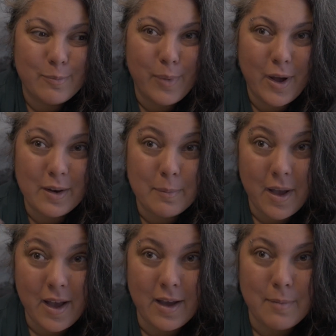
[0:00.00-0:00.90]
bottom
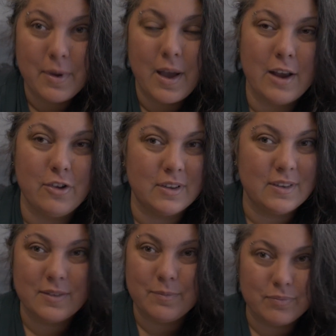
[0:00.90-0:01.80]
up.
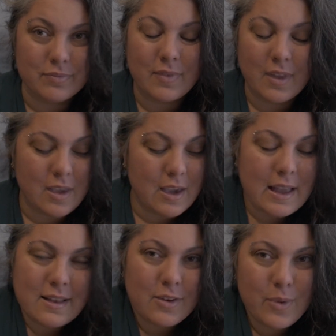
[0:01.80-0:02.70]
You
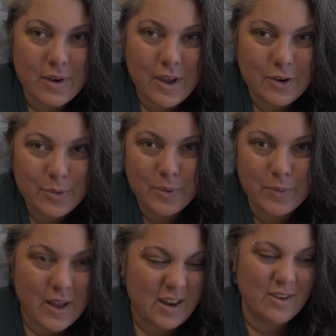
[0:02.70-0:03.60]
get into a
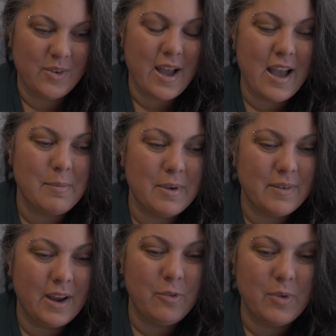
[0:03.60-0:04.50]
rut, into a habit,
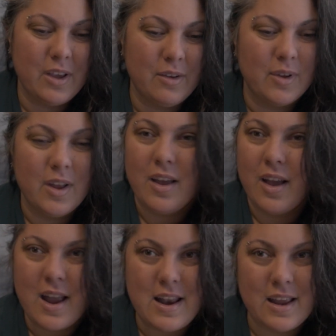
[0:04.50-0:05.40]
right? Where
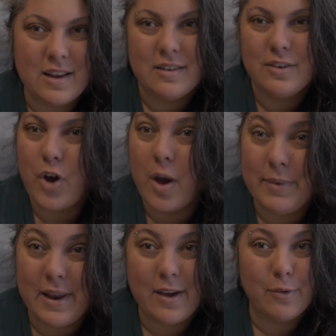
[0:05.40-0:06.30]
I knit top
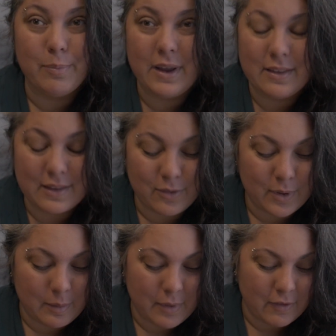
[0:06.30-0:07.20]
down because that's what
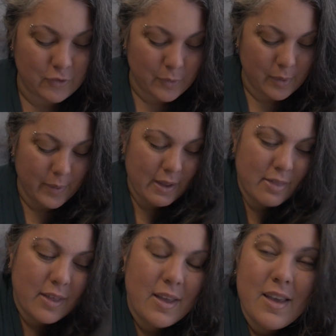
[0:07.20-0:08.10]
I'm comfortable with.
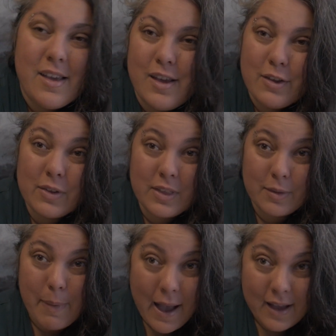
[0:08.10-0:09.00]
So this
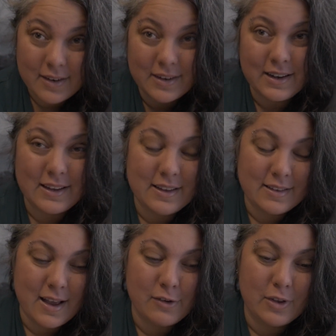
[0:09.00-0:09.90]
pattern is
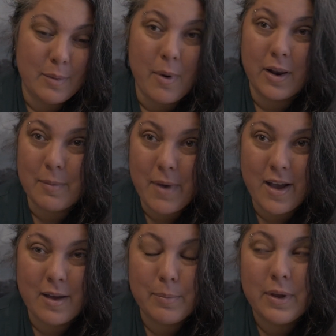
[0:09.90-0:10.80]
actually bottom
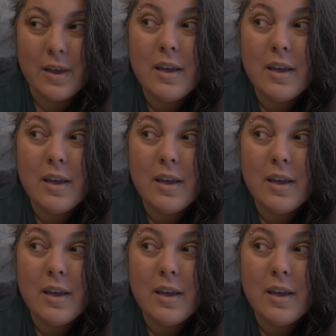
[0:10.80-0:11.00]
up,